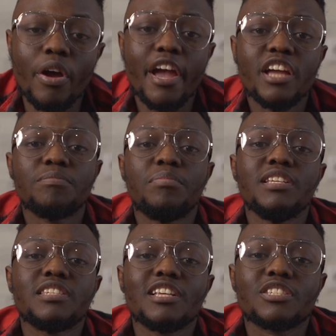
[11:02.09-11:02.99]
and please
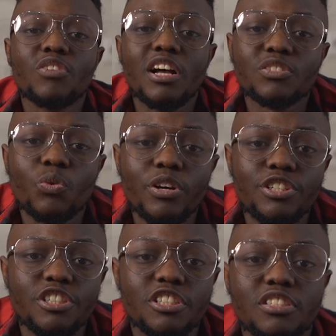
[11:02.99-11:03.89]
ask us
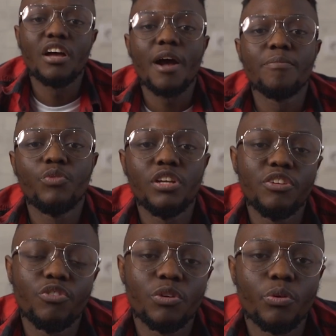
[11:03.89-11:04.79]
questions. I'm
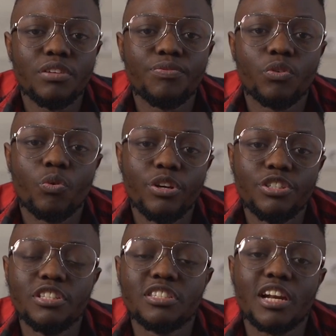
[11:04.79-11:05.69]
really waiting for
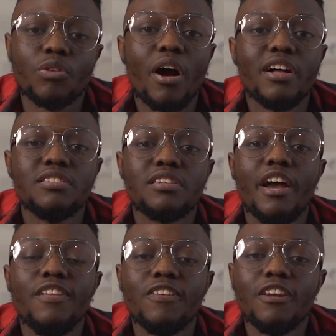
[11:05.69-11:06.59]
questions that I will answer
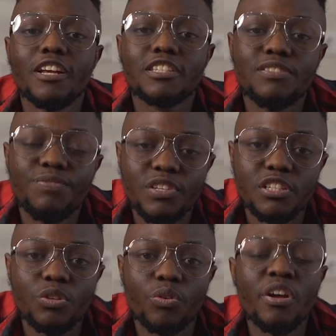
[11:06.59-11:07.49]
in the next
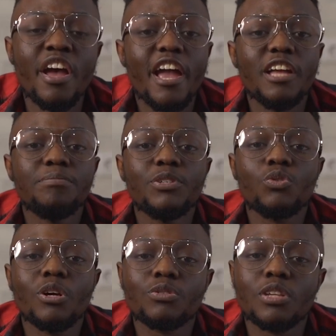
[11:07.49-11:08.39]
video. And be
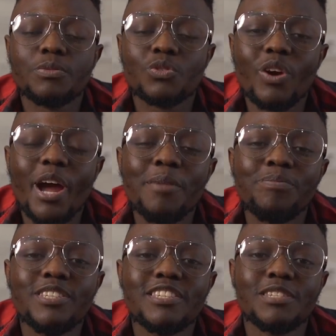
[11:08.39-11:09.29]
sure to subscribe.
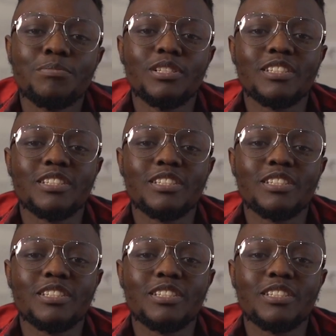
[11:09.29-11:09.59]
This has been